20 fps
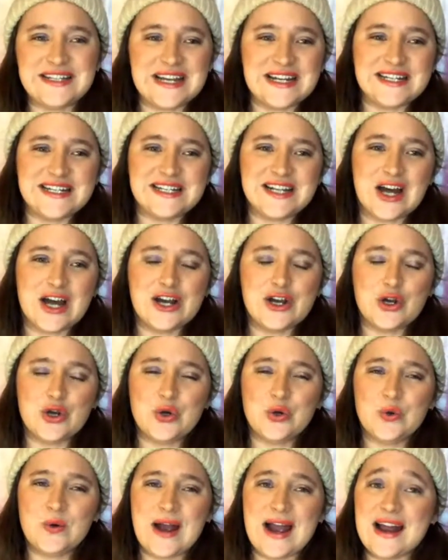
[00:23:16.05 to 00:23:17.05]
Yes, I
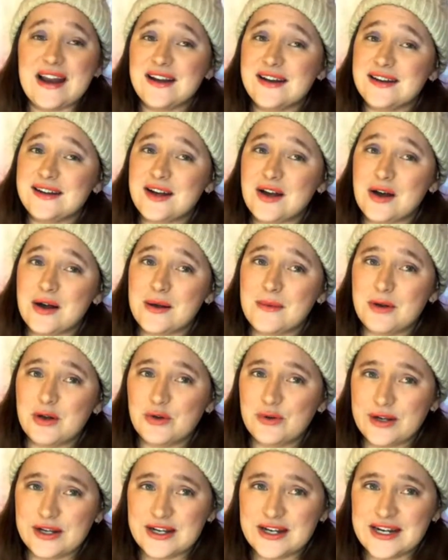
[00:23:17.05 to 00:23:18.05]
do, and I'm
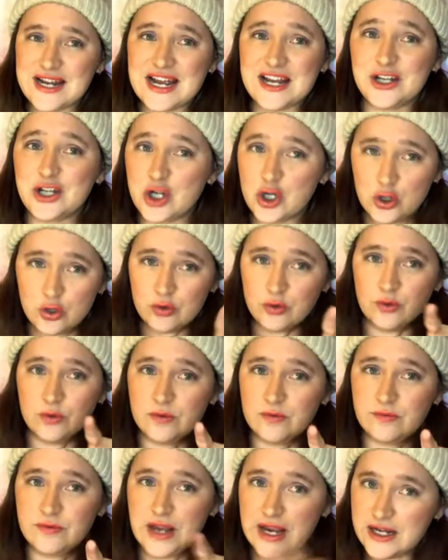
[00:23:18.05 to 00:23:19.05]
looking at you.
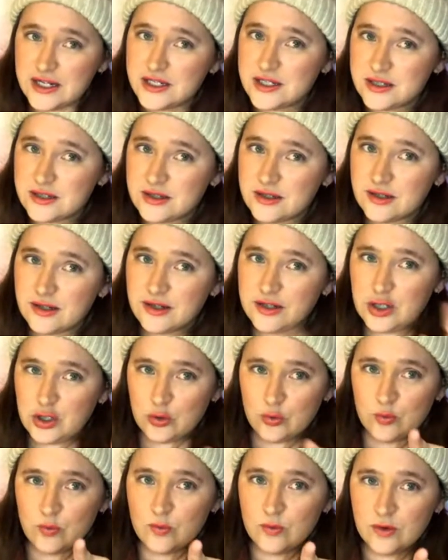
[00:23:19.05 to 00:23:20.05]
Yes,
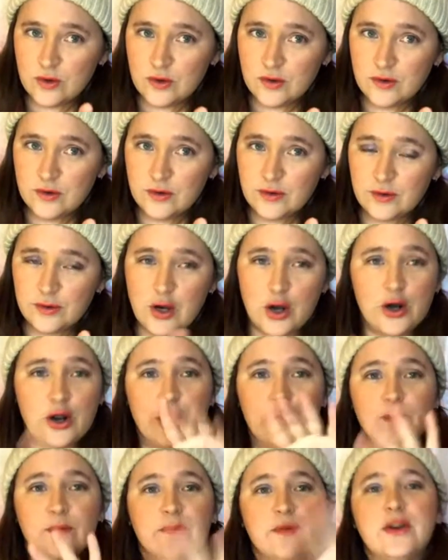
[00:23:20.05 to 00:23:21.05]
you. No,
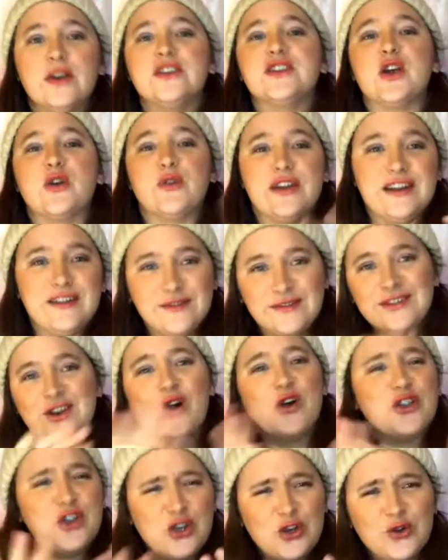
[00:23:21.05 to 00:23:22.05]
sorry,
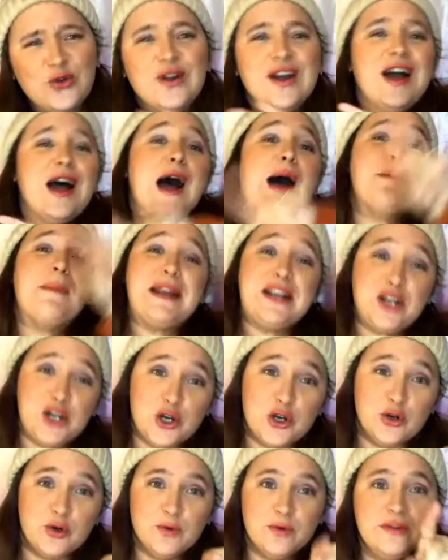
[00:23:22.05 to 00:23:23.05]
not you. I meant
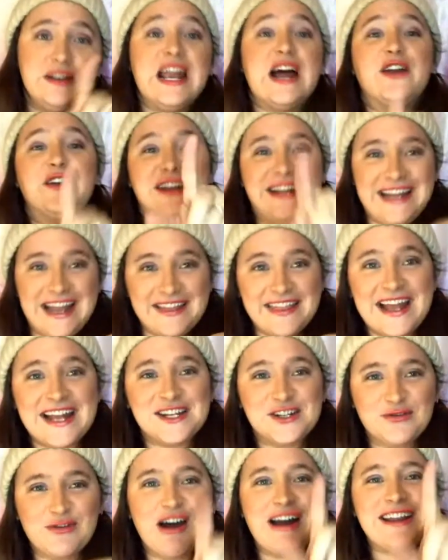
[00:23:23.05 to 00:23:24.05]
you. Yeah,
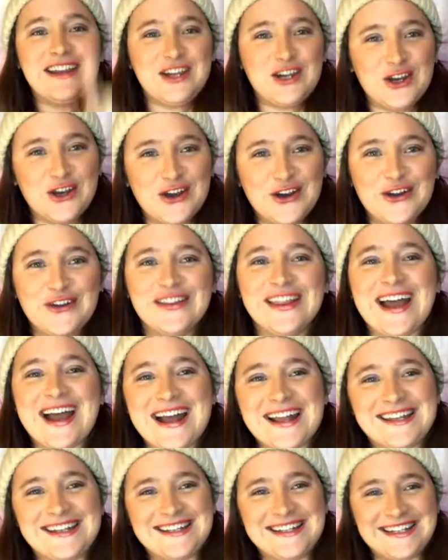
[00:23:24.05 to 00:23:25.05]
that's right. You,
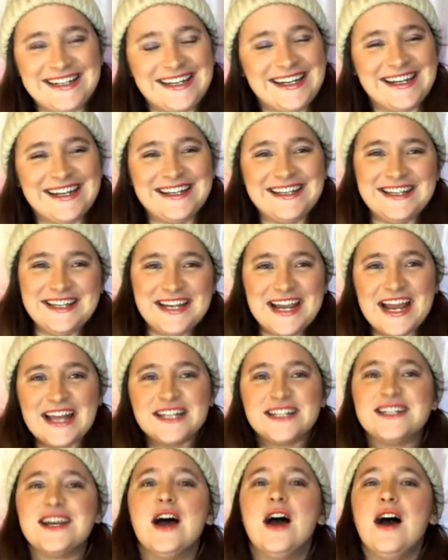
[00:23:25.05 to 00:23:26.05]
that's it.
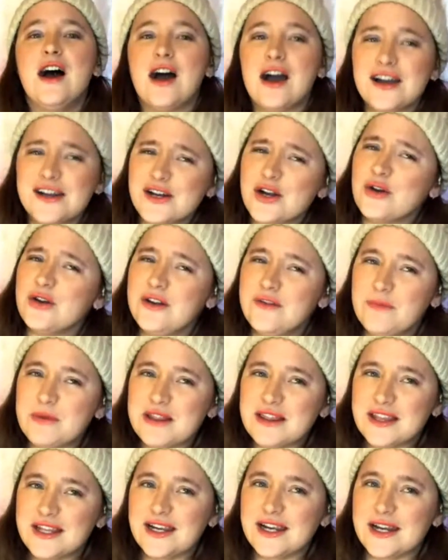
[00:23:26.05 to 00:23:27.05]
Yes, I know you've
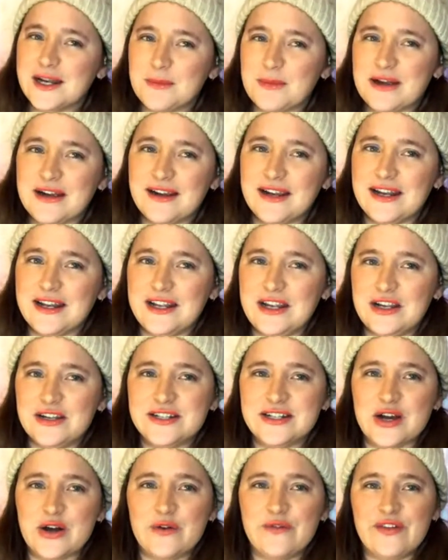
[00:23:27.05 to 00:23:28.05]
been thinking about getting
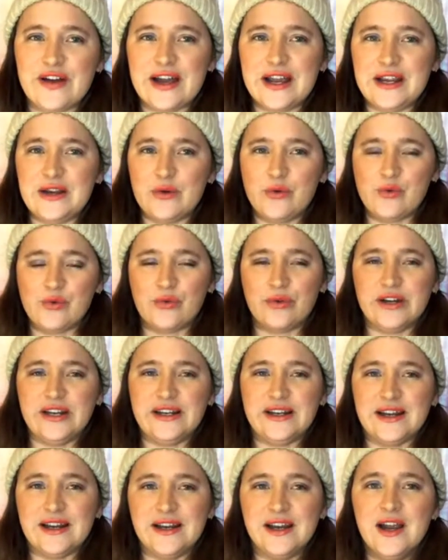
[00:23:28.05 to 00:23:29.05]
yourself a
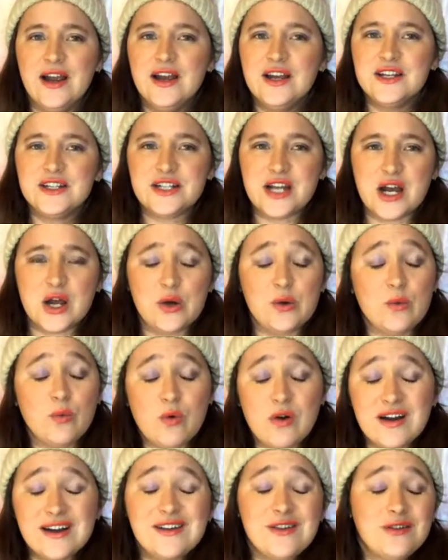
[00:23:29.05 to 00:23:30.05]
reading. So
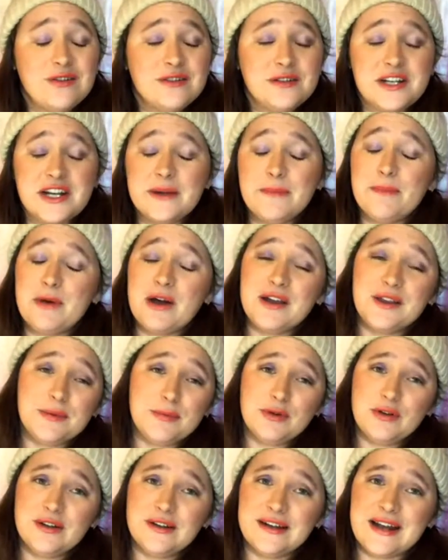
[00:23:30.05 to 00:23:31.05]
why not bite the
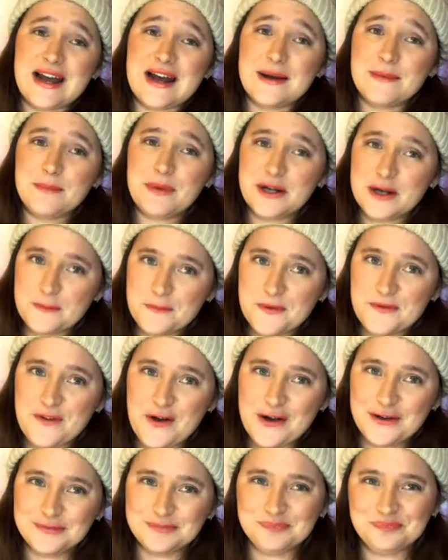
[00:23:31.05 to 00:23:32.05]
bullet and pick up the
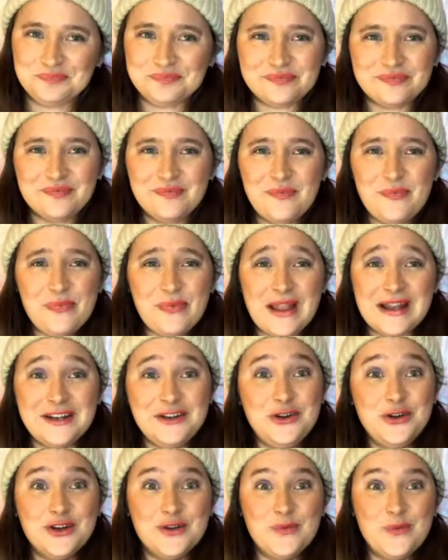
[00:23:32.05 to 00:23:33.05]
phone?
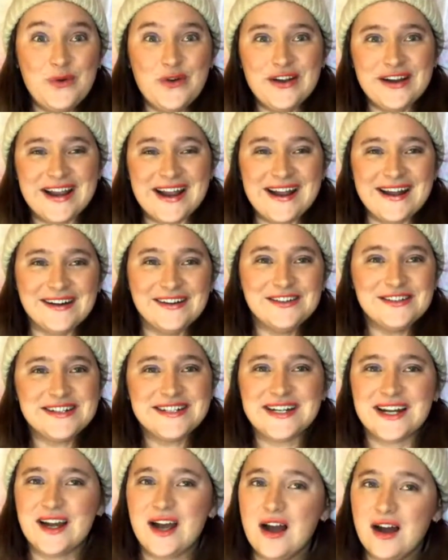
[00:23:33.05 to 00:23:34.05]
And you can work
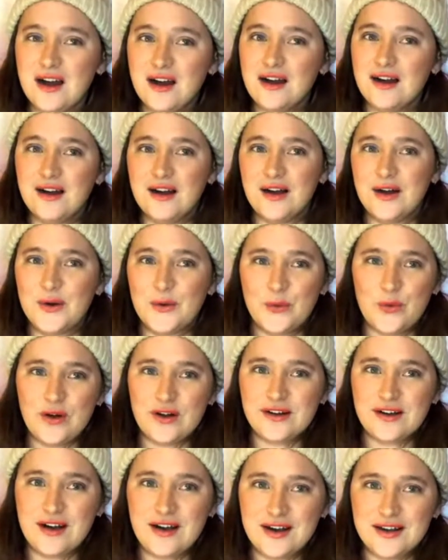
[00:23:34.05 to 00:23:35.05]
out
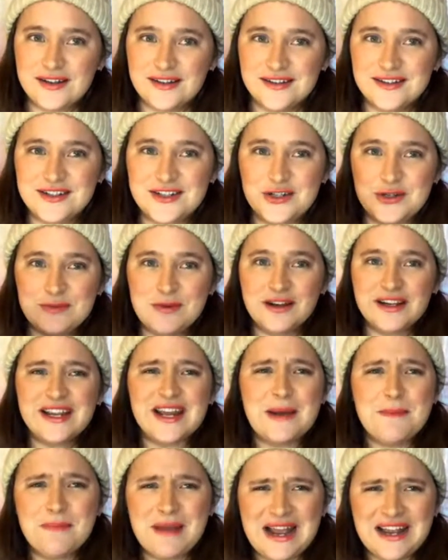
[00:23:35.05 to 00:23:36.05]
what guidance you might get.